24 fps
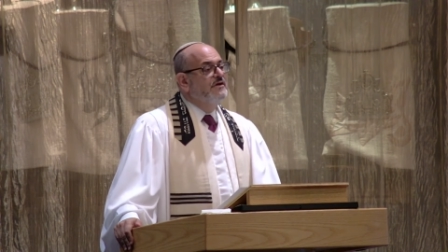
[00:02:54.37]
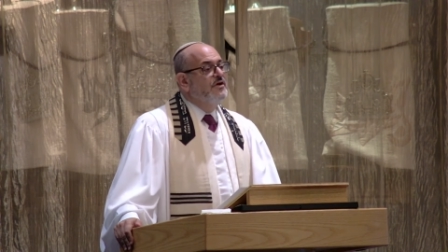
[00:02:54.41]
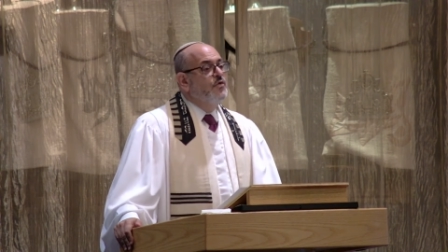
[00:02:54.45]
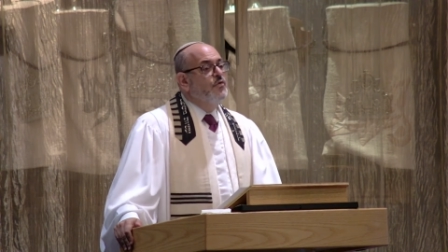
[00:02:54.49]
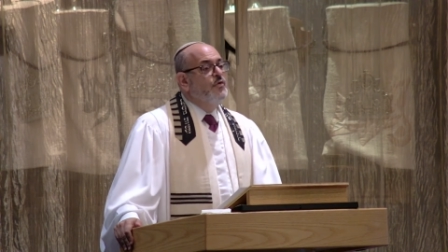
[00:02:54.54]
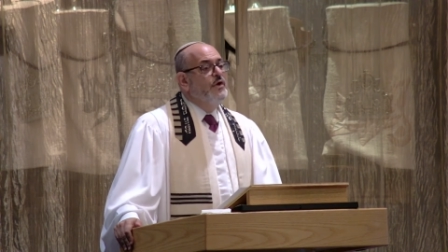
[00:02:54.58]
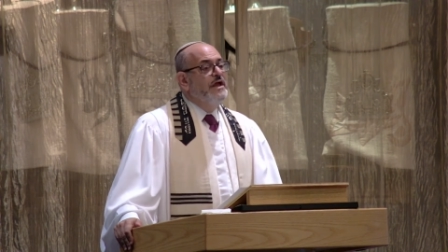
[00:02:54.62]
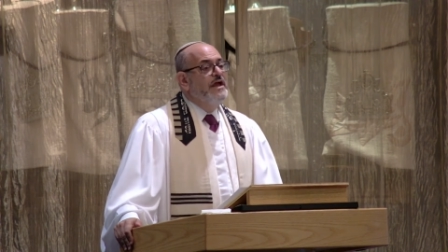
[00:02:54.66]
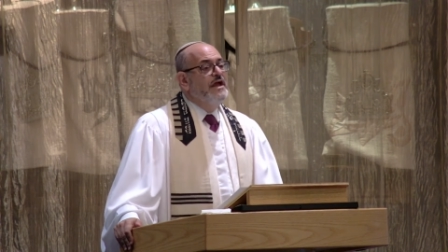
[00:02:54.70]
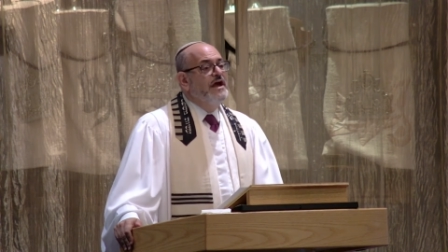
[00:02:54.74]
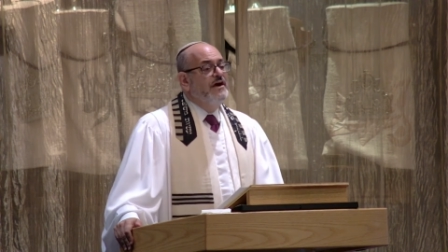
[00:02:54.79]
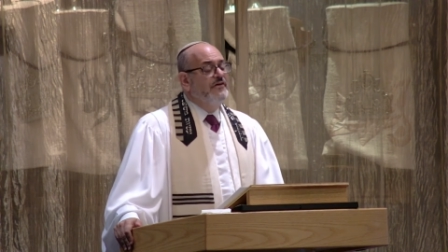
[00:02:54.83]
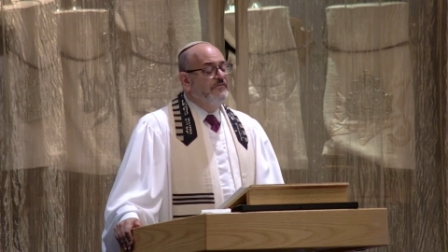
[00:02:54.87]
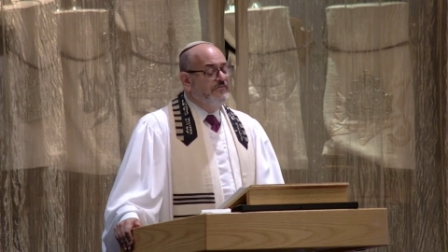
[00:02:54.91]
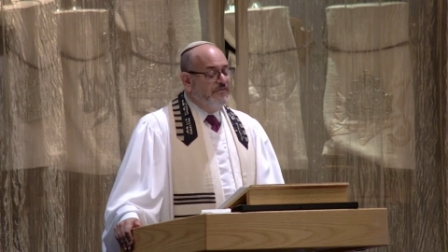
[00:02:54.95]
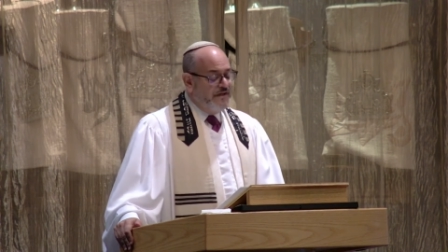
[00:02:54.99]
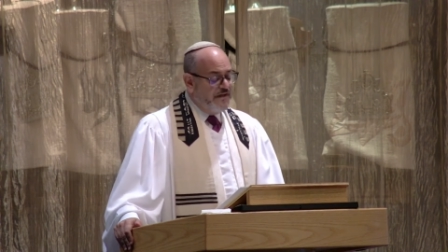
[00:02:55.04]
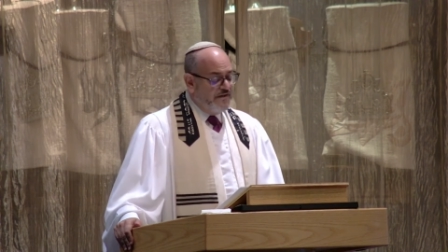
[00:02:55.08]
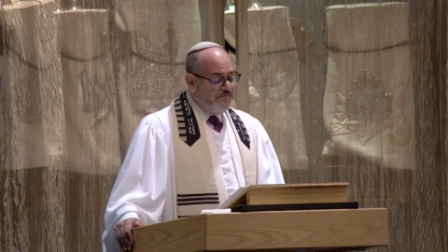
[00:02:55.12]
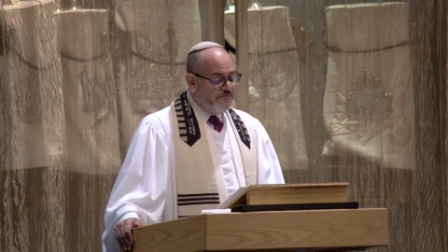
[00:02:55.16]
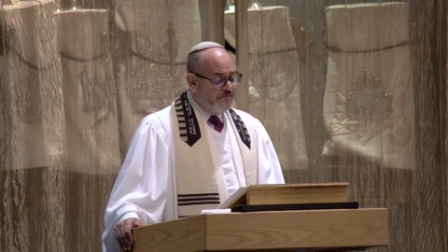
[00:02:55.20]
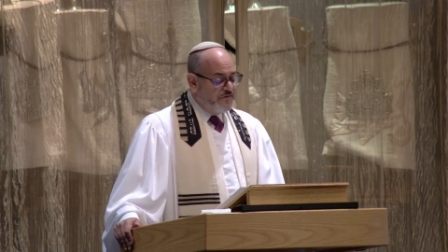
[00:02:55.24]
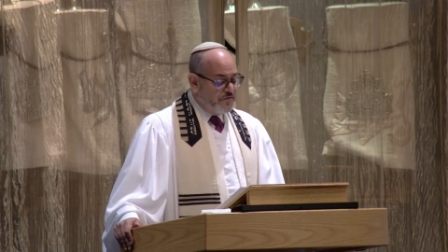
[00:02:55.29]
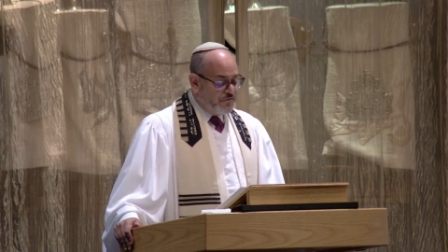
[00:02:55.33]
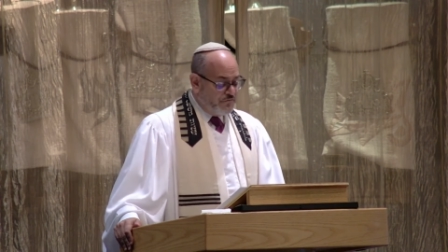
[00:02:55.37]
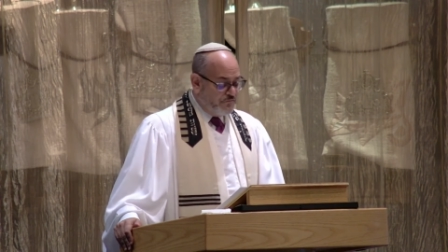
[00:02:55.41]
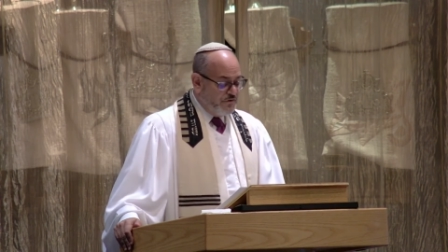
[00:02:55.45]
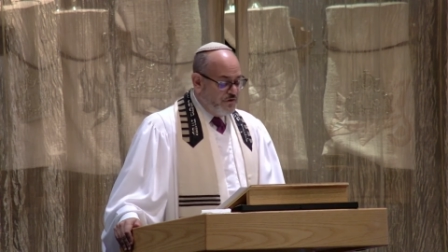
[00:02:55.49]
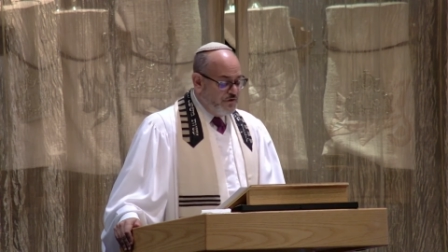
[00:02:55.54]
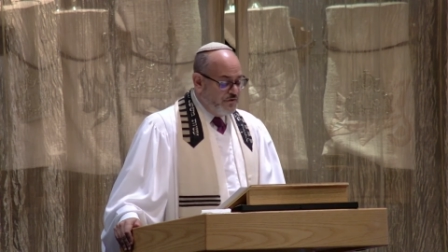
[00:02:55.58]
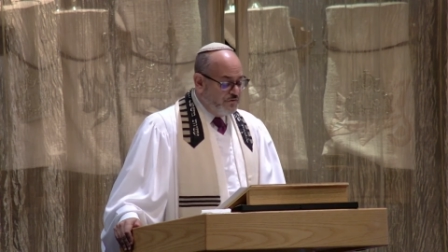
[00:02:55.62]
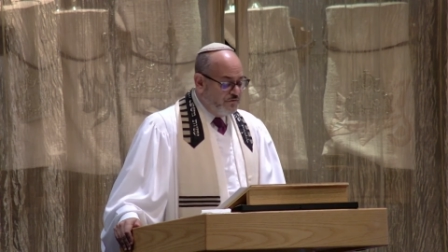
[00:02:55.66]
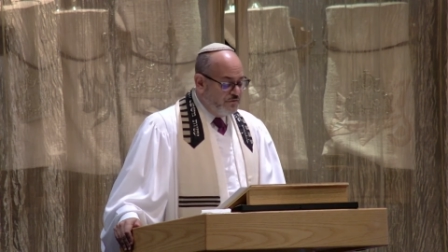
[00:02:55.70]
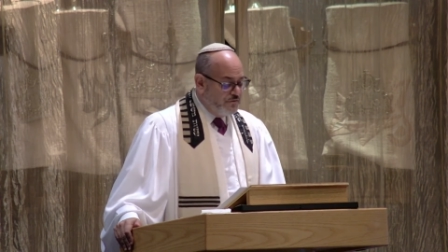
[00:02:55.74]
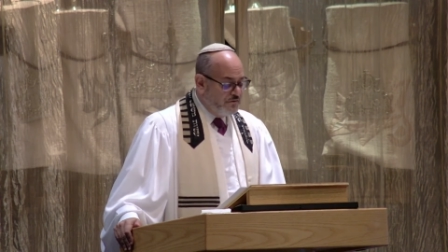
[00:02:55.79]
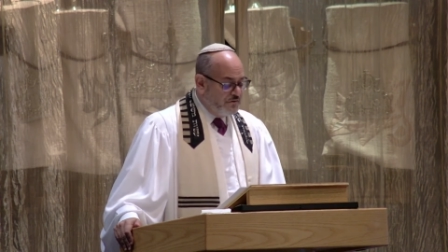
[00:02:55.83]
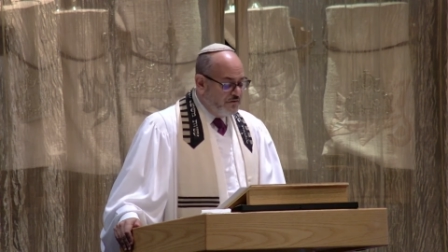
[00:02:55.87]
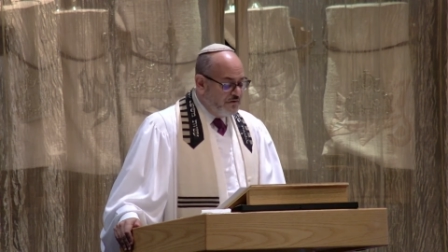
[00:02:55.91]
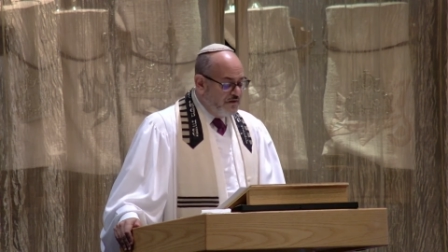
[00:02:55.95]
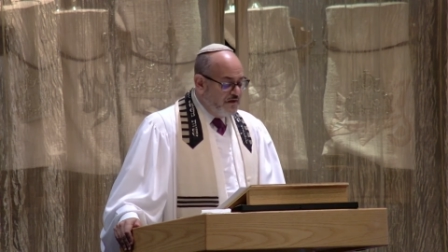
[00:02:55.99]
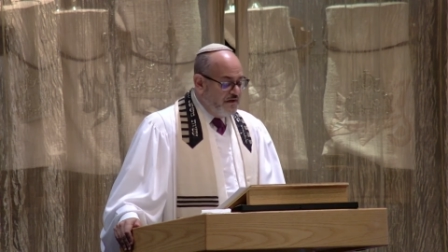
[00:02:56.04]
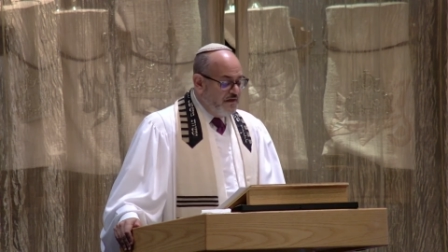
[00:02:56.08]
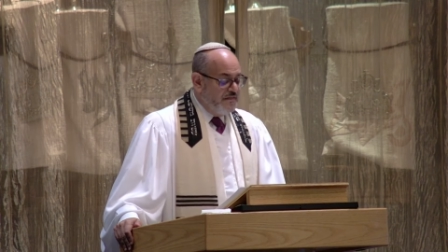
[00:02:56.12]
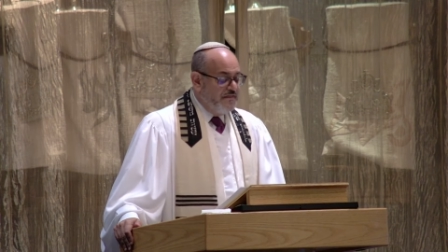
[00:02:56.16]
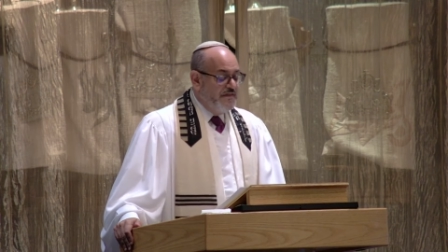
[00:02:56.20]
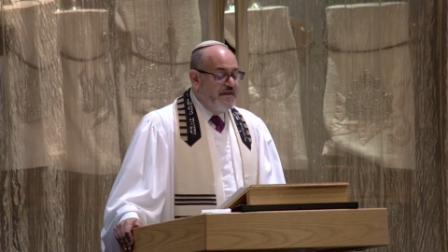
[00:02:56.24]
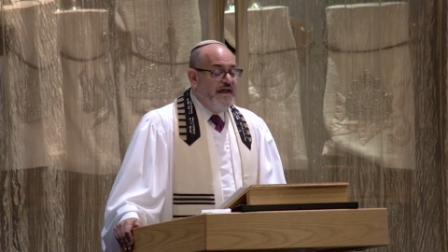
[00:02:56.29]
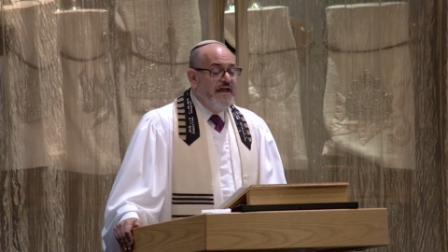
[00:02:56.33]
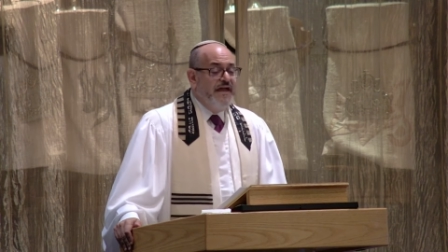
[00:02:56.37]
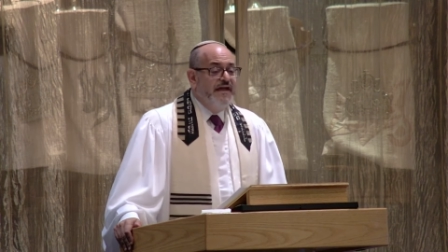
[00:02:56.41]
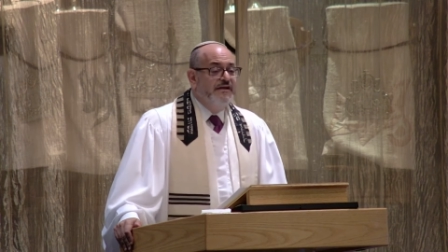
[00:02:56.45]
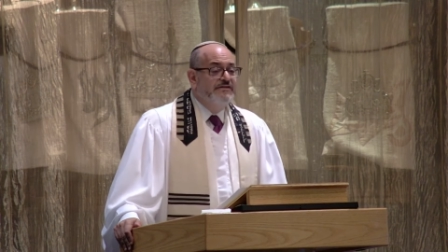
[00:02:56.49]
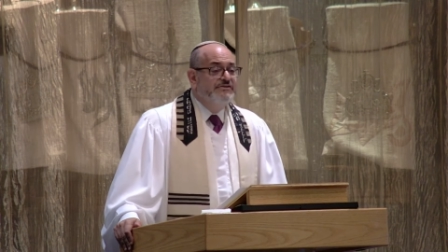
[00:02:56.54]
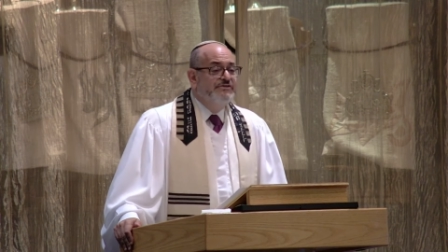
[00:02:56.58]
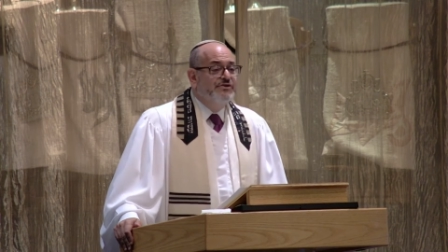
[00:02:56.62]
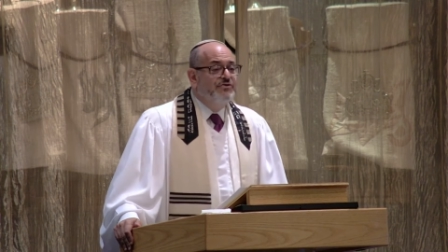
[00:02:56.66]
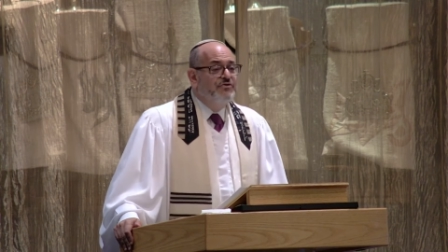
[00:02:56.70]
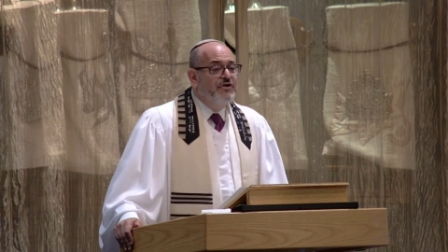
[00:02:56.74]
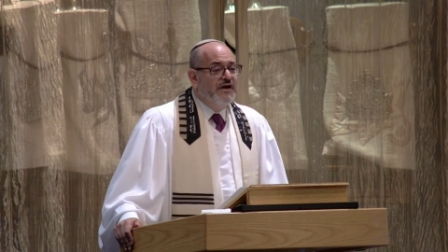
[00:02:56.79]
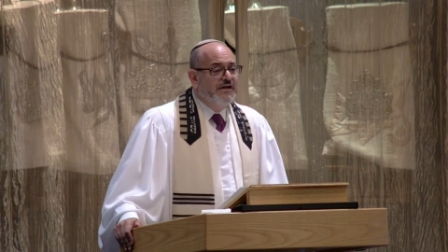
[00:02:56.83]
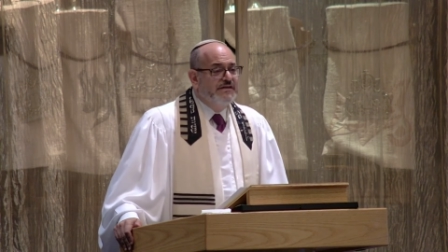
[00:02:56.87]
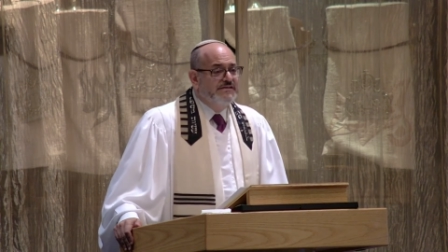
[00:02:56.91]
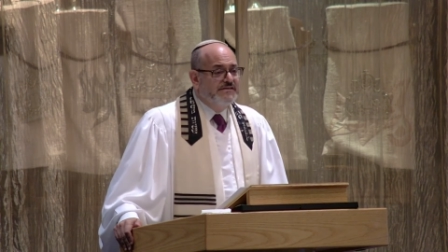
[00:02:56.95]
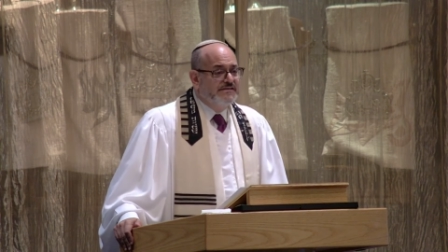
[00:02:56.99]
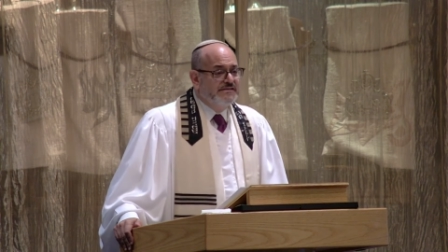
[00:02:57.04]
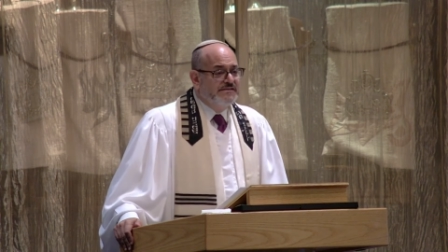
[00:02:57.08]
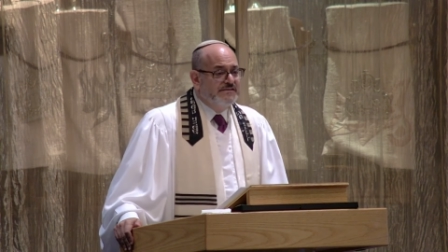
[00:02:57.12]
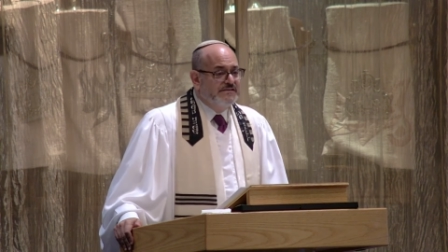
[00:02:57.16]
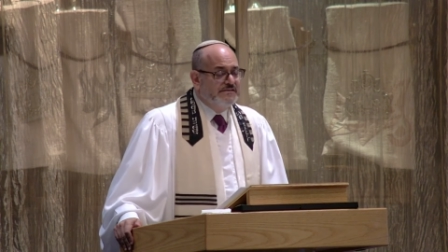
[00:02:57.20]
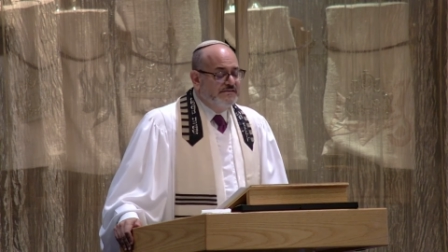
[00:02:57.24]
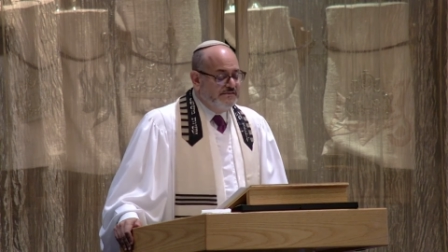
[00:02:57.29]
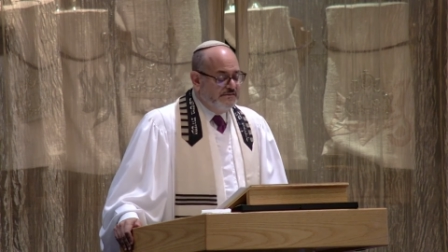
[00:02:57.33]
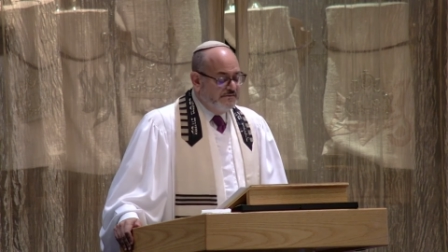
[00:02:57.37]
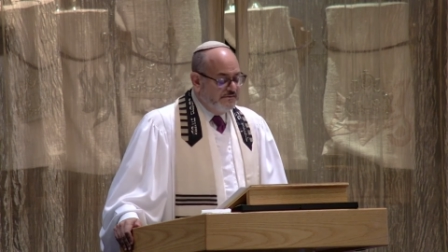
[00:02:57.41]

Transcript: we have lived through the AIDS crisis,